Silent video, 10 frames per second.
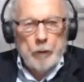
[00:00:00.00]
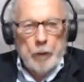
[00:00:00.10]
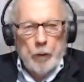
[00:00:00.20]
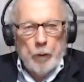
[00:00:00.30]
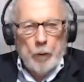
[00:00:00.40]

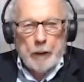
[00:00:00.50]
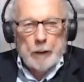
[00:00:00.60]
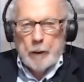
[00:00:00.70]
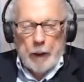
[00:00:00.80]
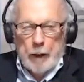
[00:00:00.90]
you're right.
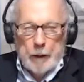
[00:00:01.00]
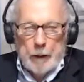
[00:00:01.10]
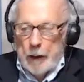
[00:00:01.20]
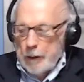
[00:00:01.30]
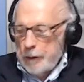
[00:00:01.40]
And
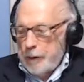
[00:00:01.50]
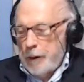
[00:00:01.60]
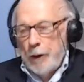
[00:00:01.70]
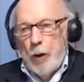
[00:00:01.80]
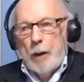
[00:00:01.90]

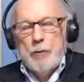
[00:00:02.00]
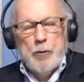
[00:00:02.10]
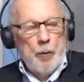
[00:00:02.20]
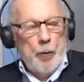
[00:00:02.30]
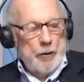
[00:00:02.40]
the knowledge
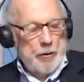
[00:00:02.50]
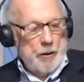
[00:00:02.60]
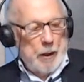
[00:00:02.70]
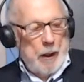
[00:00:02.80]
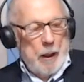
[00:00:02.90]

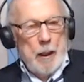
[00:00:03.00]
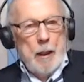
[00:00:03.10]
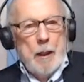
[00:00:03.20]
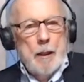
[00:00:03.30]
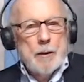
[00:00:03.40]
reports,
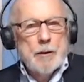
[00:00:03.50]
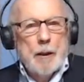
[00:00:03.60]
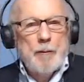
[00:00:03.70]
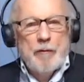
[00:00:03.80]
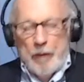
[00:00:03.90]

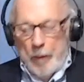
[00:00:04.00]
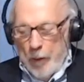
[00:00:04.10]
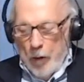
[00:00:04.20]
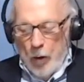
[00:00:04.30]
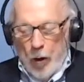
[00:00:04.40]
some of
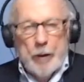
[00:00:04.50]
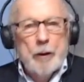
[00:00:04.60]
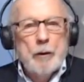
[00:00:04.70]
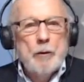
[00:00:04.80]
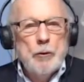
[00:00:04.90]
them are
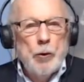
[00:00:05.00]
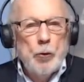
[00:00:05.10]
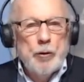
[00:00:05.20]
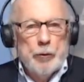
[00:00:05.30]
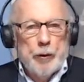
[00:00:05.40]

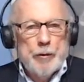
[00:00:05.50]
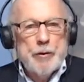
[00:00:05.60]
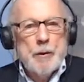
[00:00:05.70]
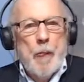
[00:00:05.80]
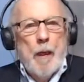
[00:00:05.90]

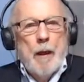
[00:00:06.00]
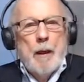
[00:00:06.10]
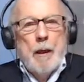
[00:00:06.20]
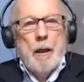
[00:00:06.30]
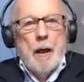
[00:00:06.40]
ludicrous.
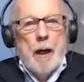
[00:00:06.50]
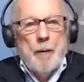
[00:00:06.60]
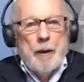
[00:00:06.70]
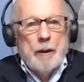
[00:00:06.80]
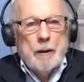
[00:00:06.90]
I
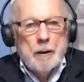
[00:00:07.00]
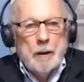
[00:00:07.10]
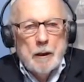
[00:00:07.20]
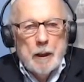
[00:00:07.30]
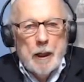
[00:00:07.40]
mean,
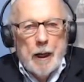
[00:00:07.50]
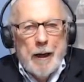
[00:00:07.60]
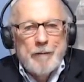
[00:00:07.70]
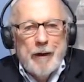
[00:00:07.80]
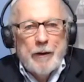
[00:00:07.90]

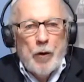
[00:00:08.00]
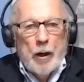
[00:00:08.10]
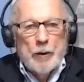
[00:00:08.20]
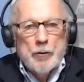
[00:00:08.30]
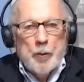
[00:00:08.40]
I've had
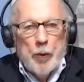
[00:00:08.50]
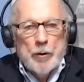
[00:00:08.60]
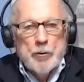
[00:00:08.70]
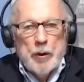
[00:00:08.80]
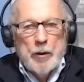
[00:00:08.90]
knowledge
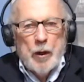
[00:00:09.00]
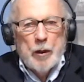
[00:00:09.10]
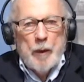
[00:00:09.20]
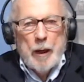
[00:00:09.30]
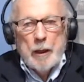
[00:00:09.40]
reports written
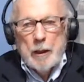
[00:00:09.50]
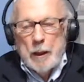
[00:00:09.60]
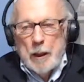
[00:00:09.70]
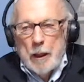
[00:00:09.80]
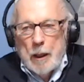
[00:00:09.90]
on me,
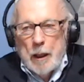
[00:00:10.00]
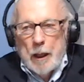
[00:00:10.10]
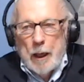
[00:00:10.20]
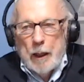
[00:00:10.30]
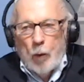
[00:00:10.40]

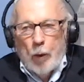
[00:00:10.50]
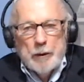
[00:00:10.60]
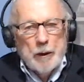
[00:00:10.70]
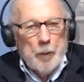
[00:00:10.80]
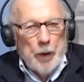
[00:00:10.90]
and I went
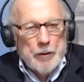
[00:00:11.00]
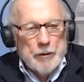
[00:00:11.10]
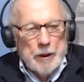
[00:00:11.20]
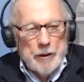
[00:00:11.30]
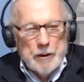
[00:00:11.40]
to the
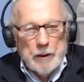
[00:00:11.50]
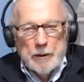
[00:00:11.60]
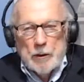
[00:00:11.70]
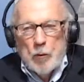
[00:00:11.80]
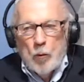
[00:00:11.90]
person that says,
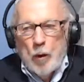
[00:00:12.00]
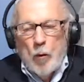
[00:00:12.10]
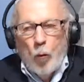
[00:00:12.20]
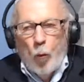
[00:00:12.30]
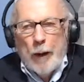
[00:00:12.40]
listen,
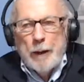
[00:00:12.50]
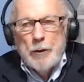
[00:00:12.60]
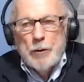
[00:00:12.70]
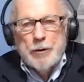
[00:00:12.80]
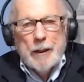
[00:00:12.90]
why didn't
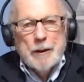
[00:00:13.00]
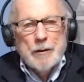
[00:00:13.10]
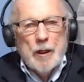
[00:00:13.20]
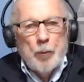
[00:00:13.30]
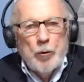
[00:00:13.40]
you take
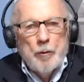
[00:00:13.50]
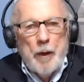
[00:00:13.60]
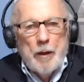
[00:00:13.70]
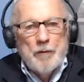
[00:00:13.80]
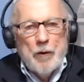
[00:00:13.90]
this up with
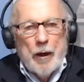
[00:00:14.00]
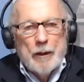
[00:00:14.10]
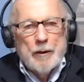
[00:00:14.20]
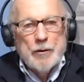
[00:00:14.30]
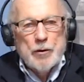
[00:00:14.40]
me if you had a
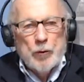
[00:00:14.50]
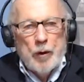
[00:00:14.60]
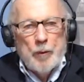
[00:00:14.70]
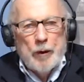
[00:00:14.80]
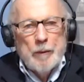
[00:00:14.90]

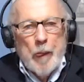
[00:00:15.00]
disagreement?